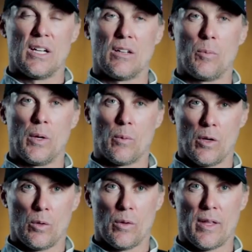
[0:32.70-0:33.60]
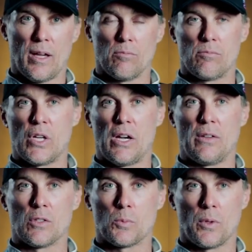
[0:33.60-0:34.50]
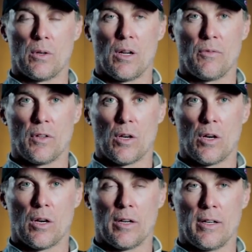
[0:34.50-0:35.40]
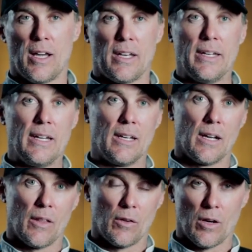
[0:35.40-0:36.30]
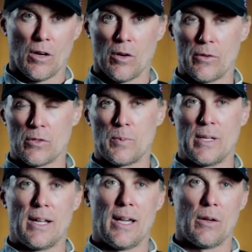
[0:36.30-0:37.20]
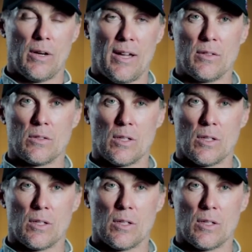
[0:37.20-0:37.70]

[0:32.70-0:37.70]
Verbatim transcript: get it to pit road without tearing the splitter off the car and not hitting another car or spinning out or having